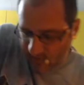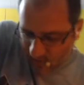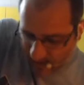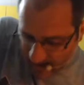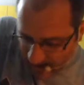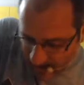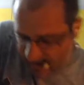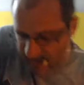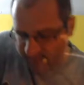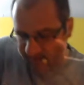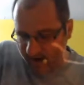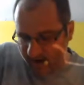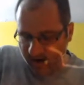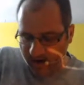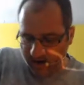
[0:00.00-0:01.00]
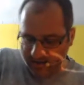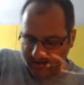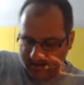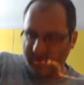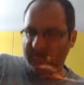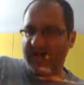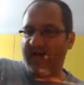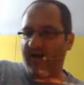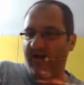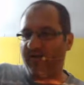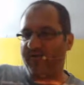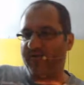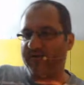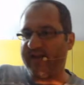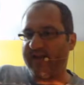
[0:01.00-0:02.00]
you have hard shell
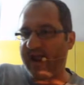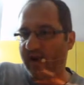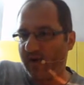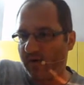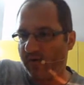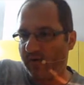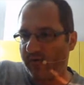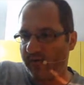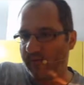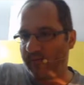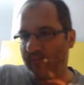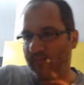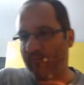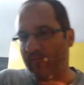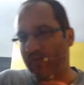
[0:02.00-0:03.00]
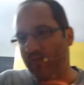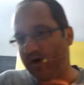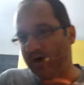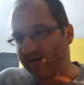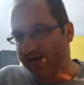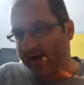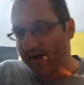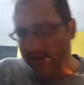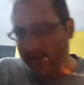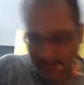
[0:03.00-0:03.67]
for tacos. Whatever the hell